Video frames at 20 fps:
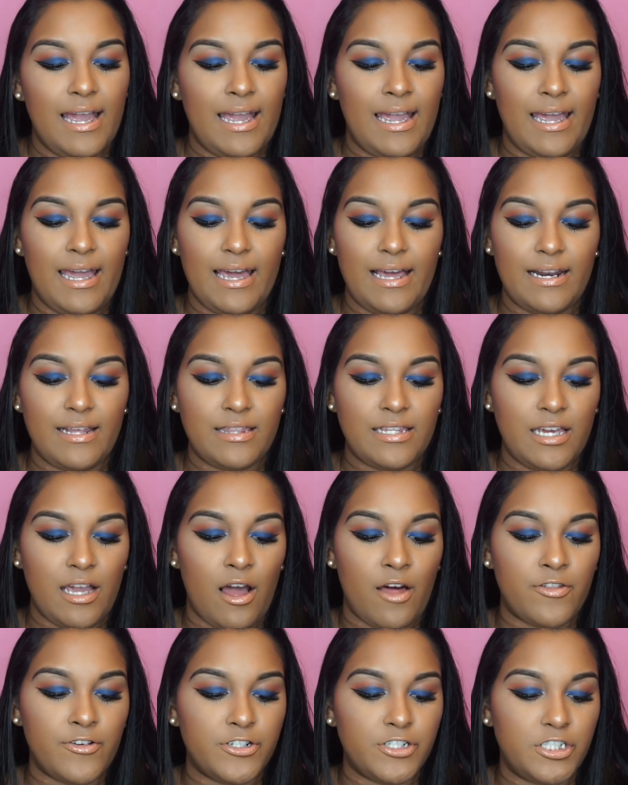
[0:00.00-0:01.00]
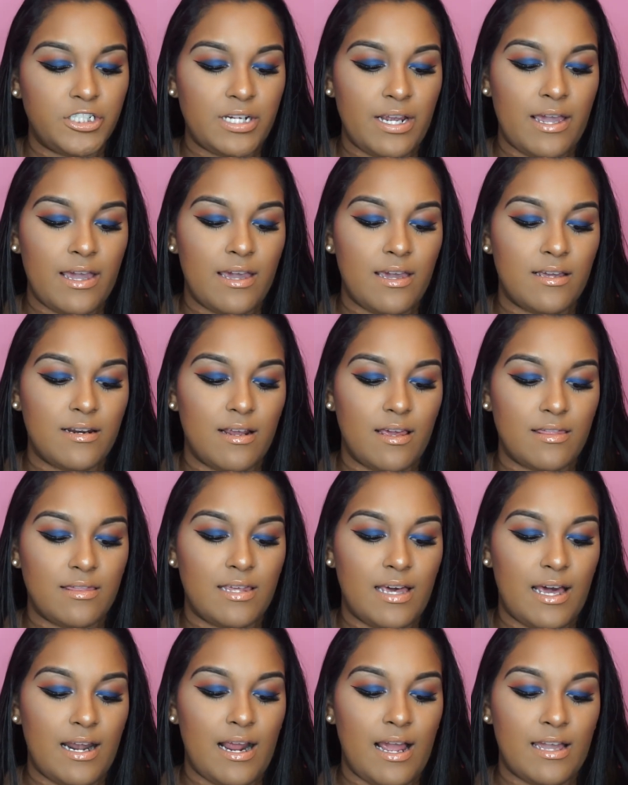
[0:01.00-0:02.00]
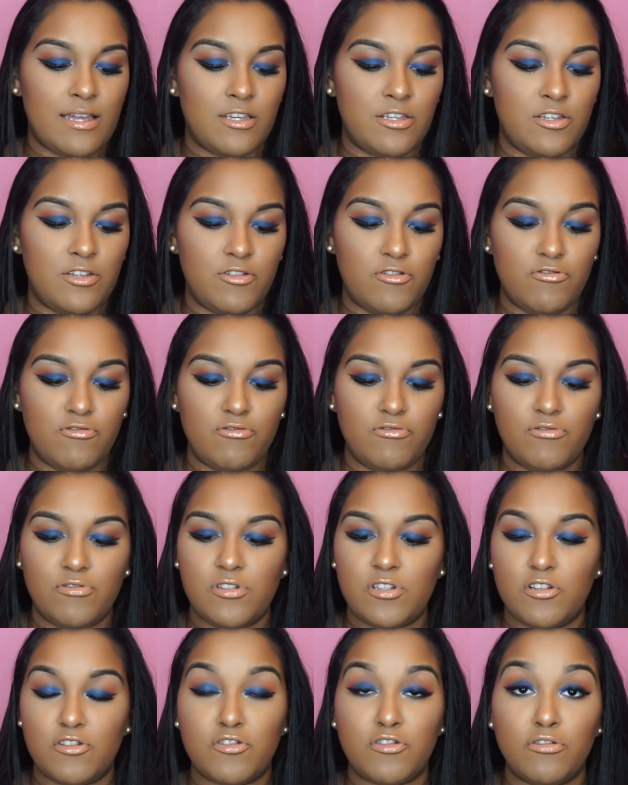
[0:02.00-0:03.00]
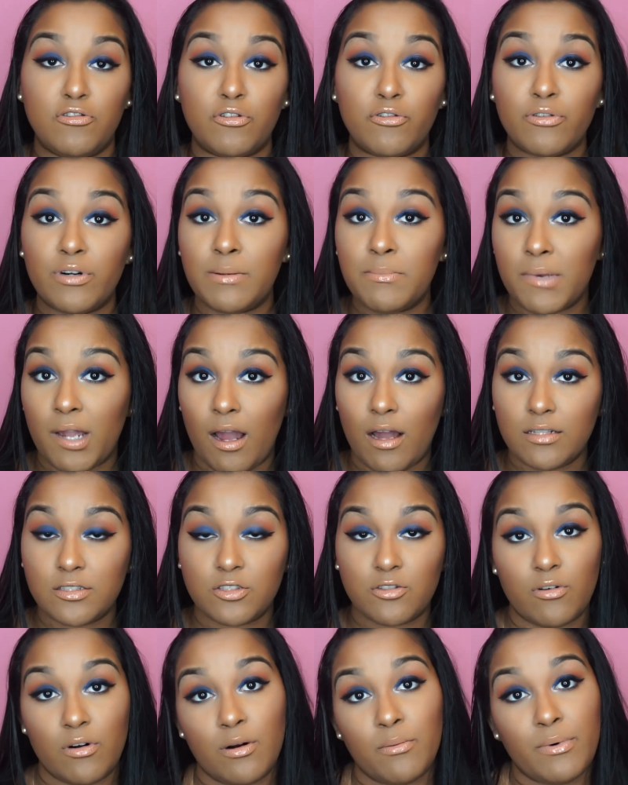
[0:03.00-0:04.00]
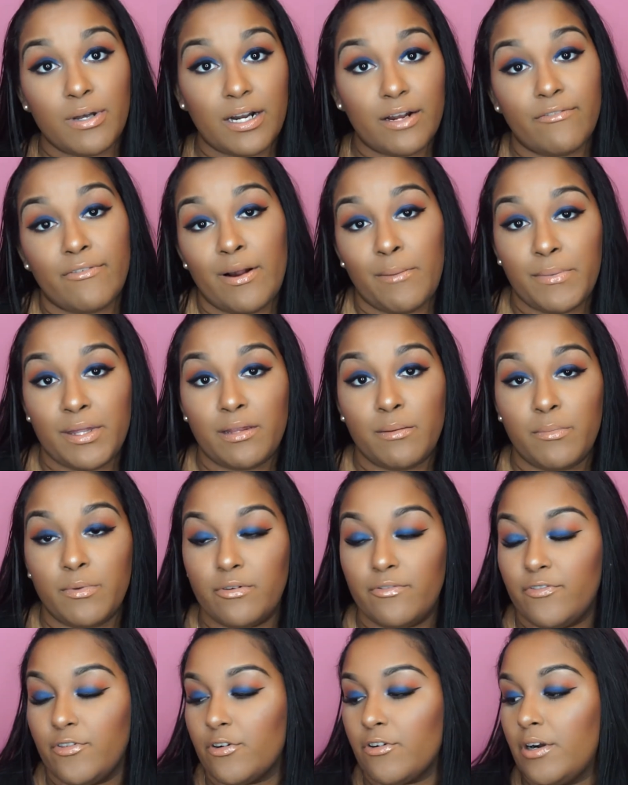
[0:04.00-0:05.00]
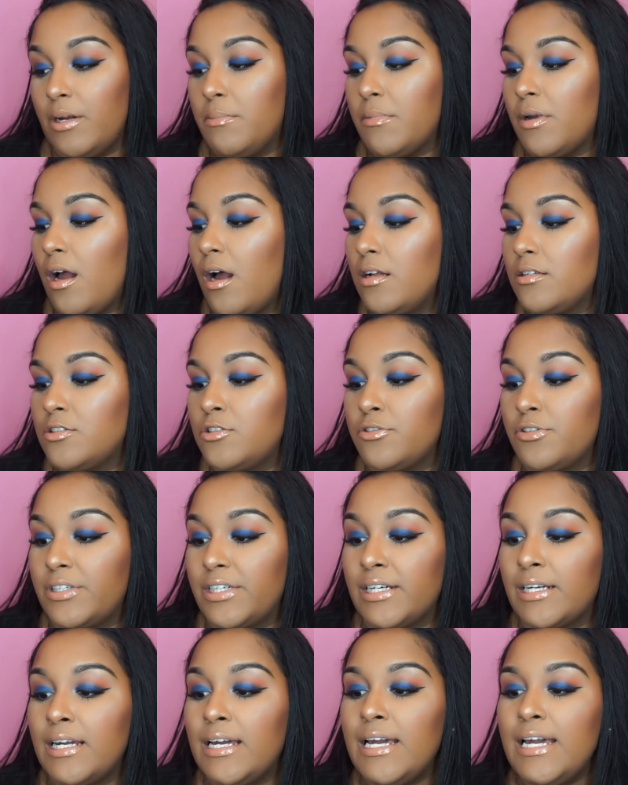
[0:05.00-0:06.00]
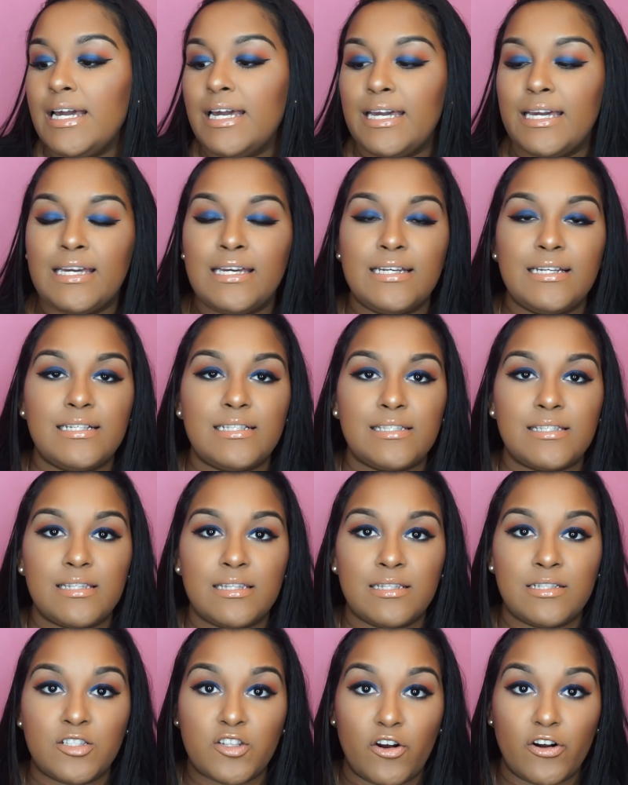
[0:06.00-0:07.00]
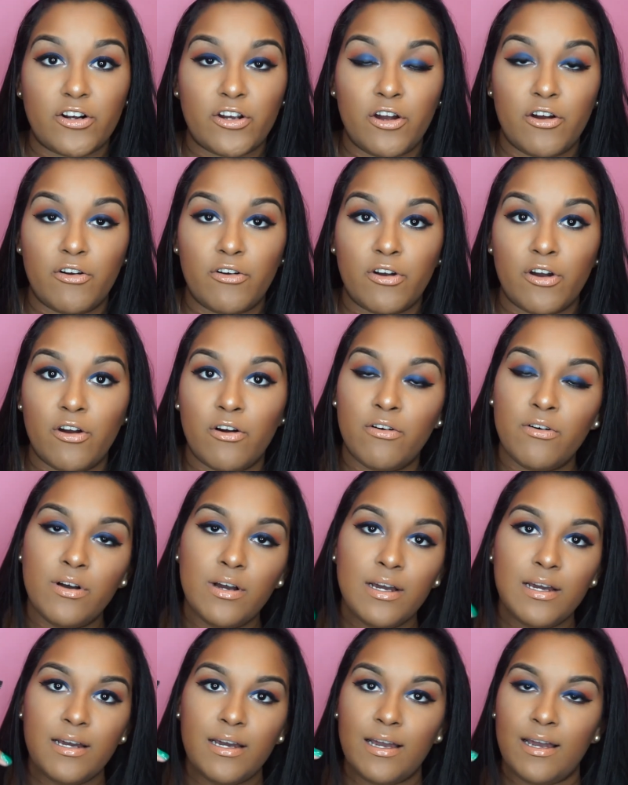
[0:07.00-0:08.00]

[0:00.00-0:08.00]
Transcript: And the other shade that I use to cream contour whenever I'm in the mood for cream contouring is Dark Cocoa.